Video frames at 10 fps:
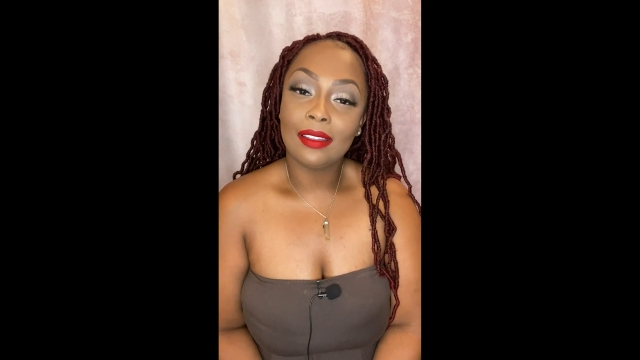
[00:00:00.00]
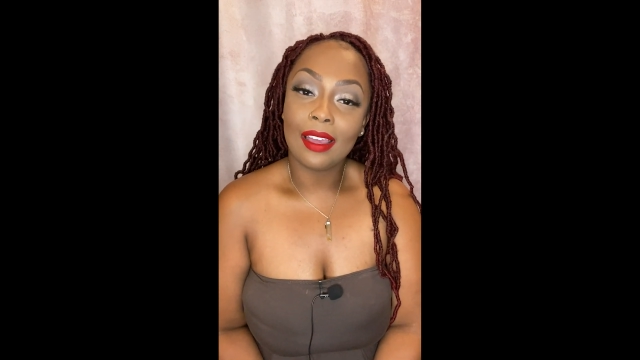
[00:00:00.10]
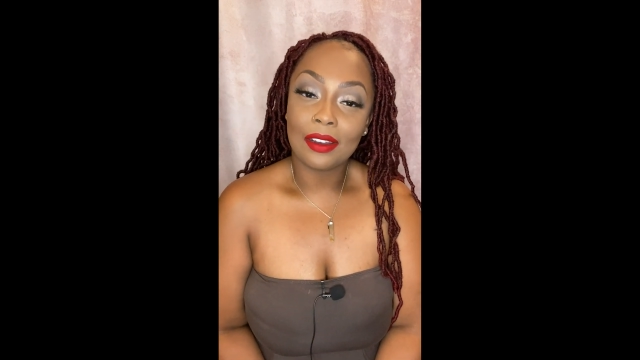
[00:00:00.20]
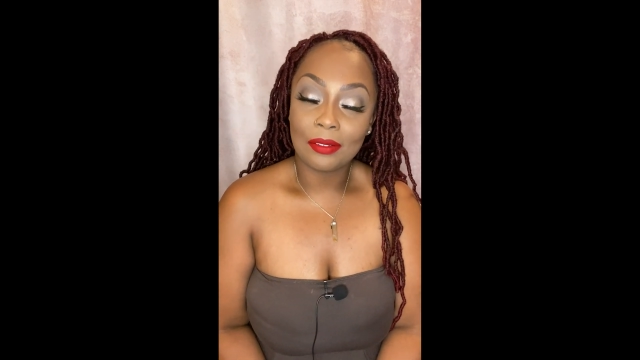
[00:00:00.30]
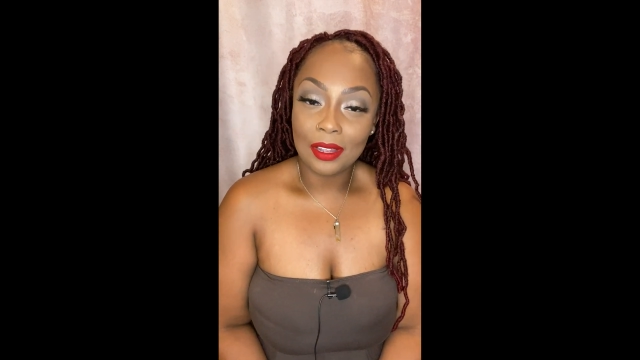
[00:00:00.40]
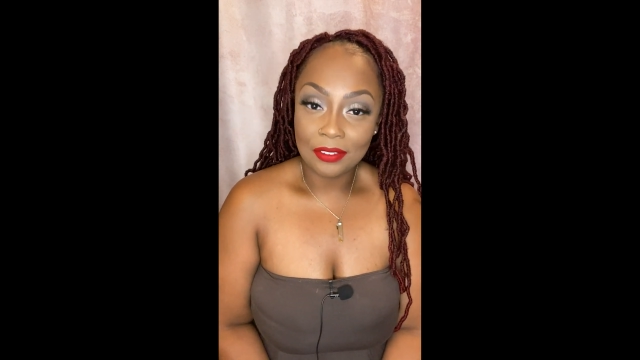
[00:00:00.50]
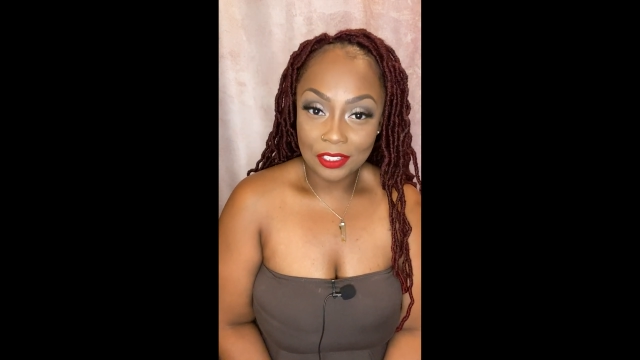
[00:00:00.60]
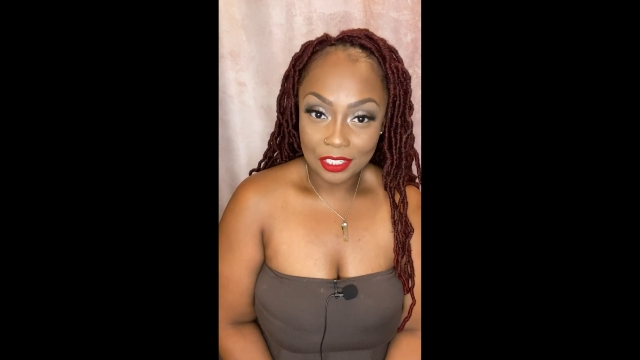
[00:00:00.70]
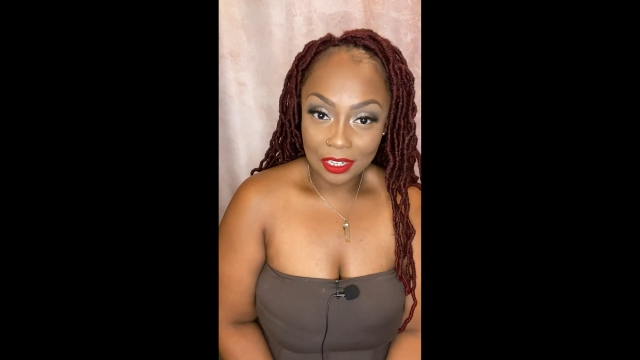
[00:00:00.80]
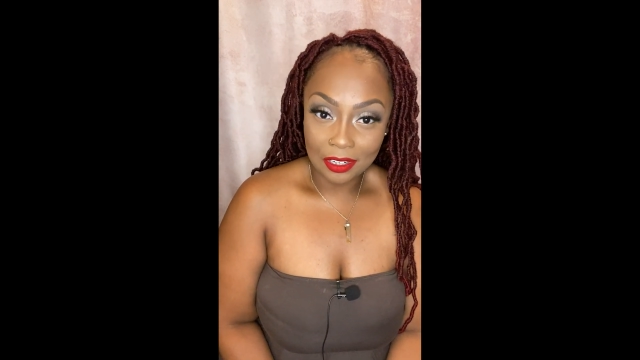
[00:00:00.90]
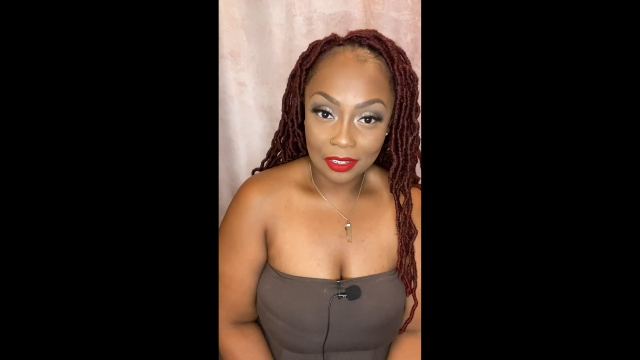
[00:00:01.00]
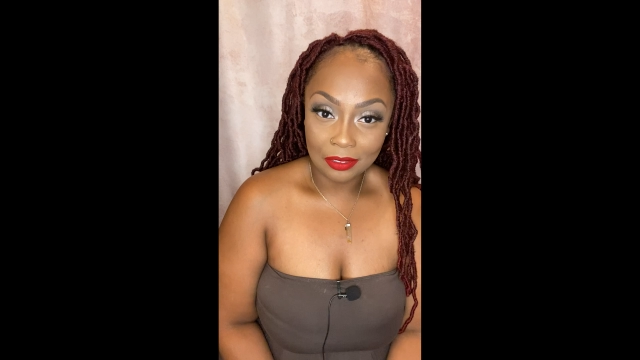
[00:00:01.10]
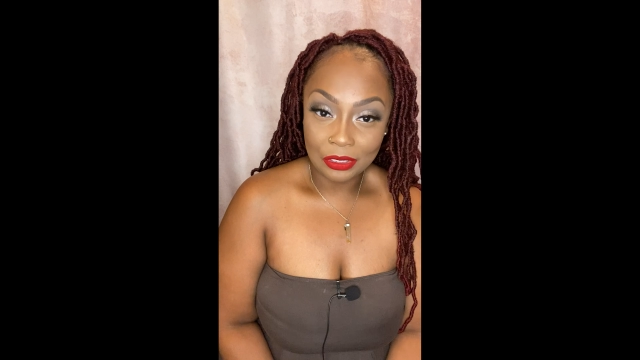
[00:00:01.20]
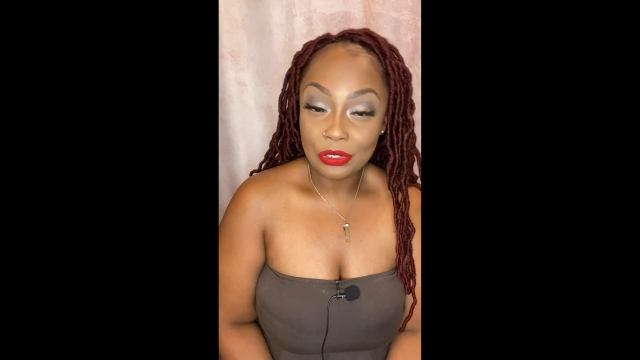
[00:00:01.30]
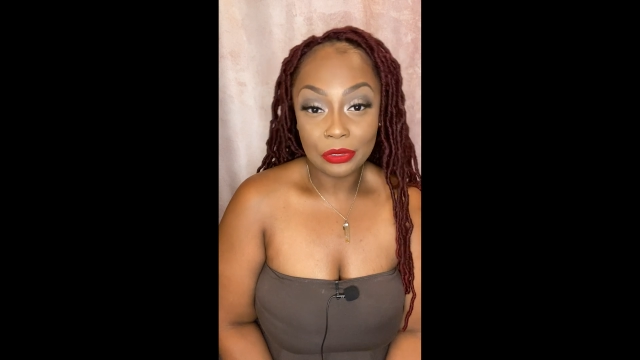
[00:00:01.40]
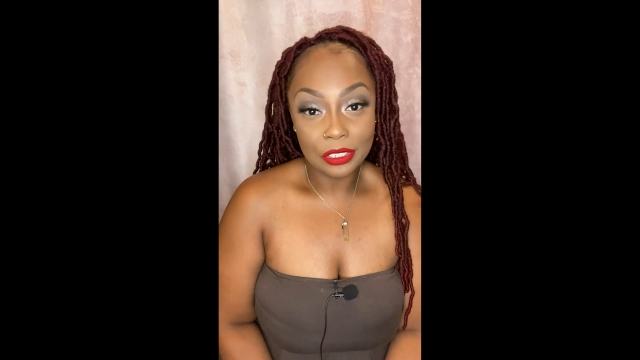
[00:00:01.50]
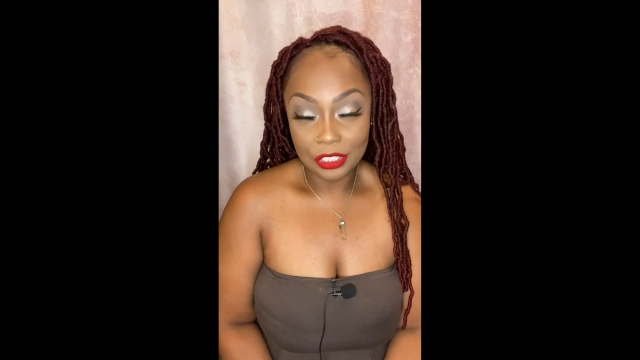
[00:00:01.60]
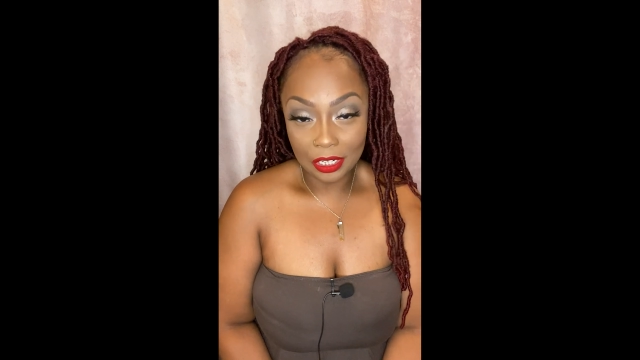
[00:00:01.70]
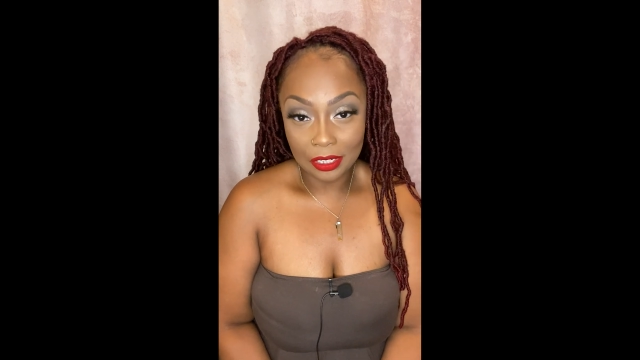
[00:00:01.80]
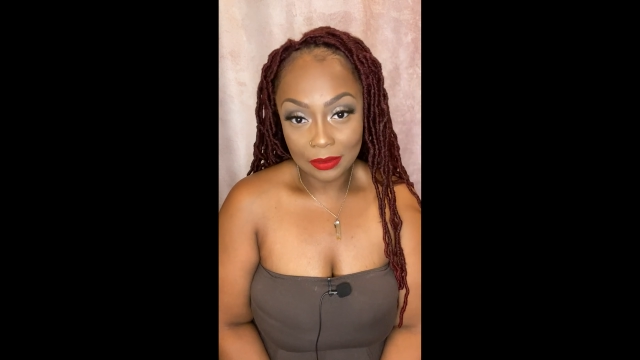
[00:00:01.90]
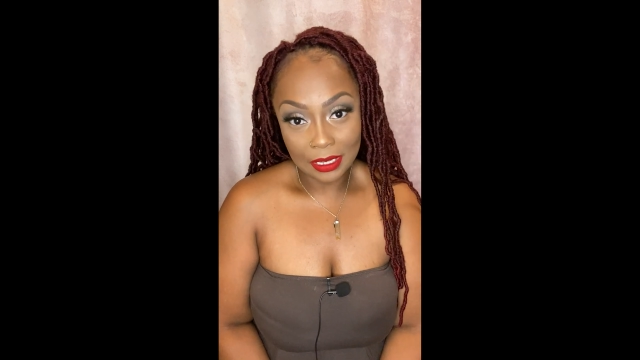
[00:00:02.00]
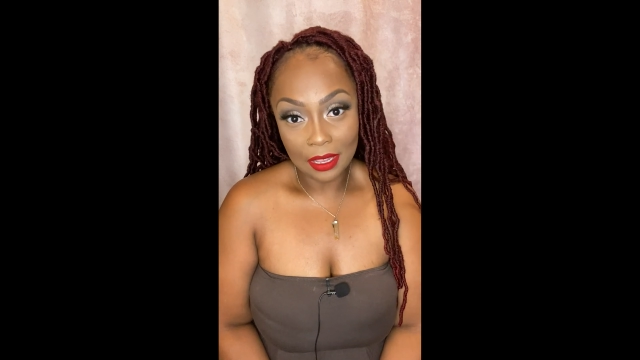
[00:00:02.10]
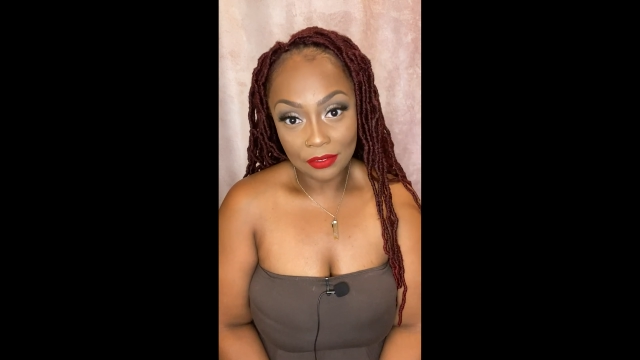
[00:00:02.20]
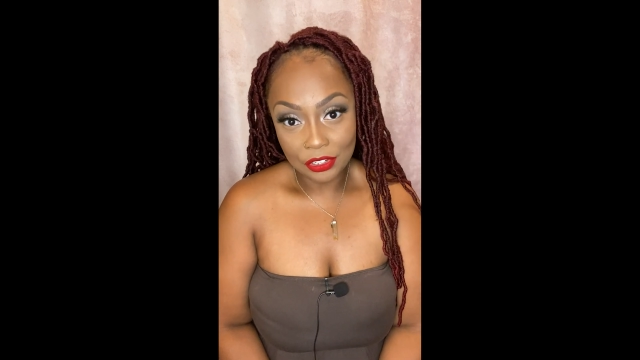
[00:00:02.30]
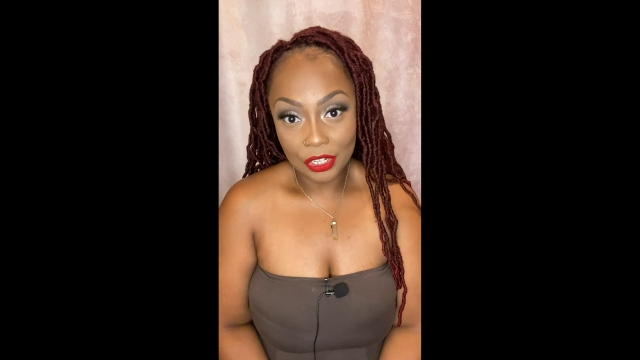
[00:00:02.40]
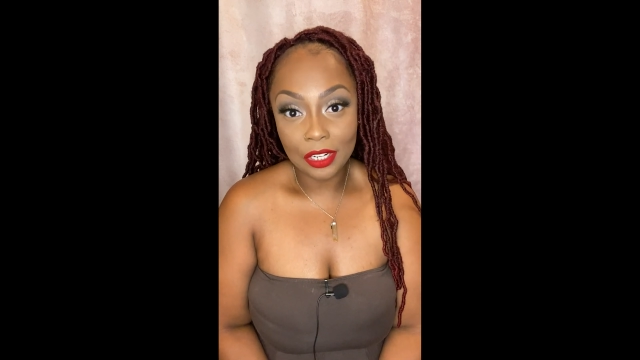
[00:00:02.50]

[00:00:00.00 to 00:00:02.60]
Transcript: I don't ever usually share. Don't say ever share.